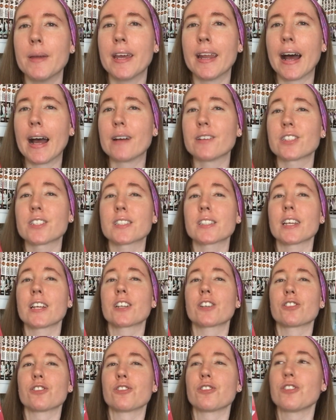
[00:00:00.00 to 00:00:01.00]
And I was just
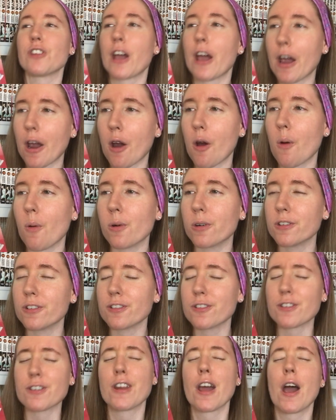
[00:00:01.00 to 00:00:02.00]
like, no,
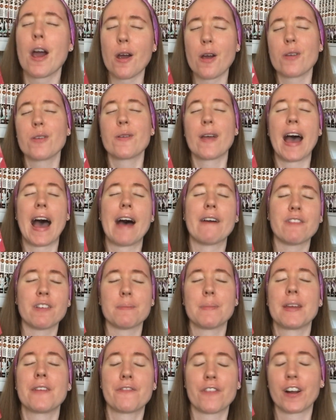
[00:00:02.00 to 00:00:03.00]
you
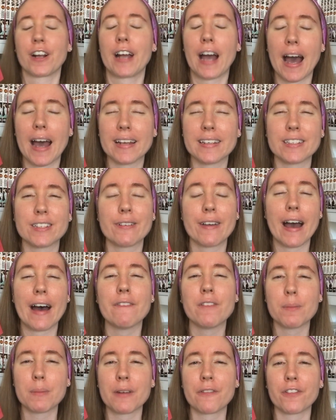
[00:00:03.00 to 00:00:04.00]
haven't been forgotten. You
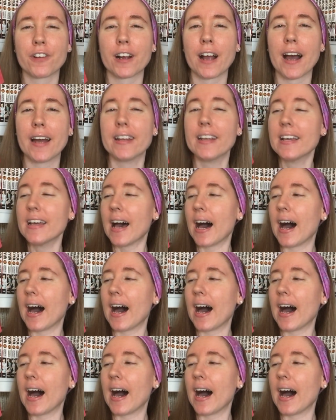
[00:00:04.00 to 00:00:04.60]
haven't been forgotten.